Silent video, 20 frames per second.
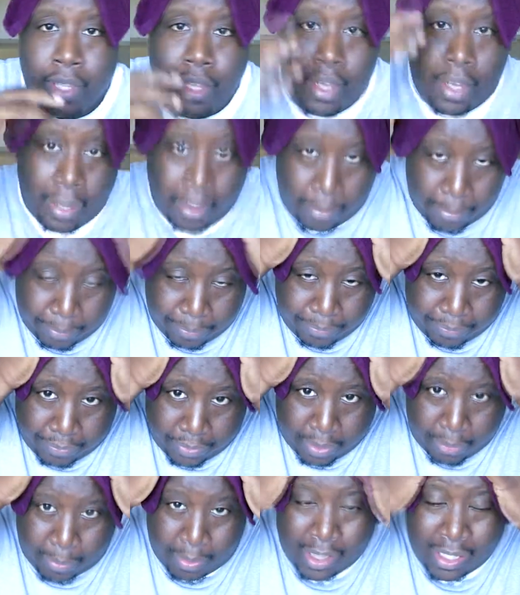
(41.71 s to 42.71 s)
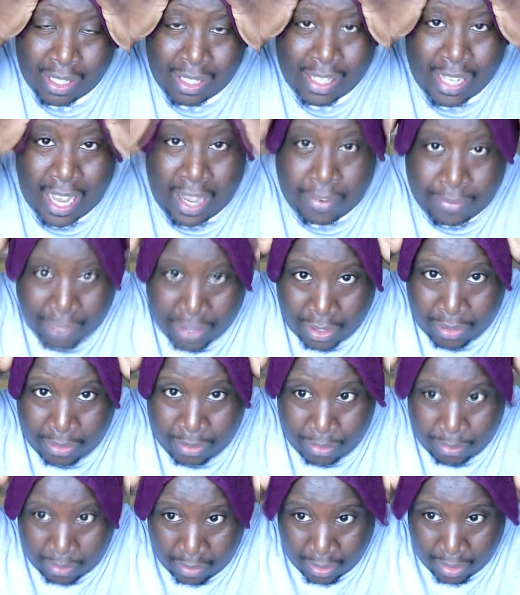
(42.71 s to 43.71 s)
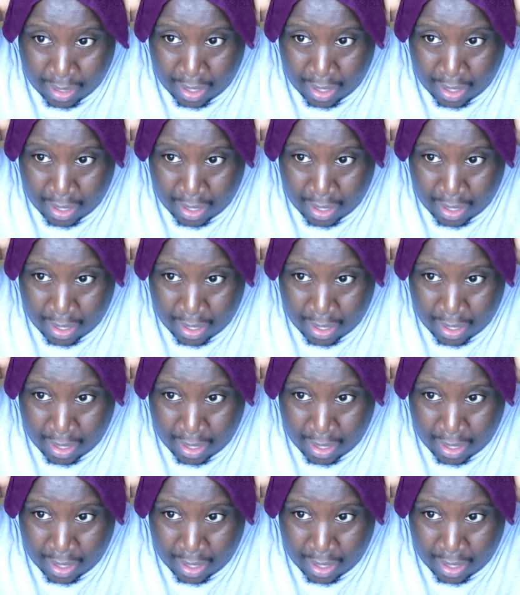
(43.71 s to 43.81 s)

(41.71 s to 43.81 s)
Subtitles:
But this is after you're